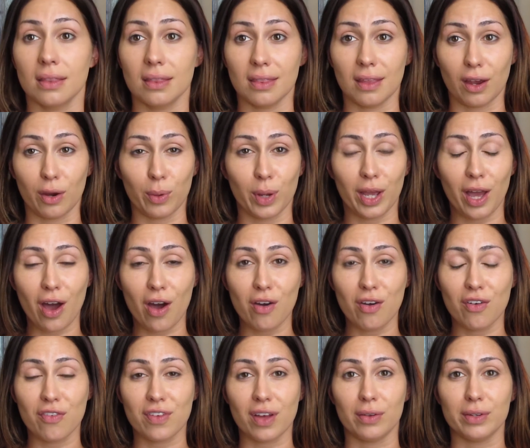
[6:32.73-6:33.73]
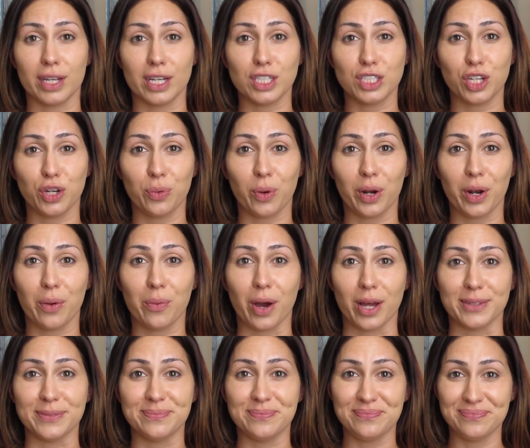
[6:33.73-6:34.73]
there we go, Foundation
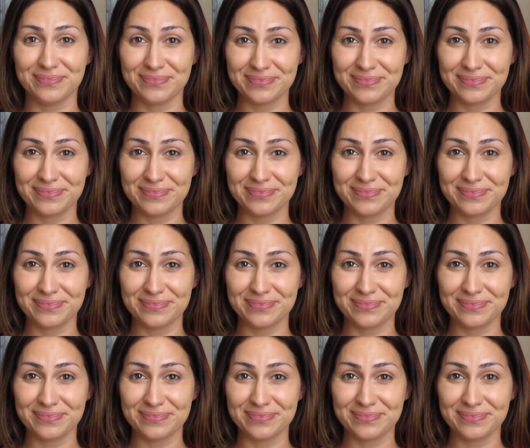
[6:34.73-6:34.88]
101.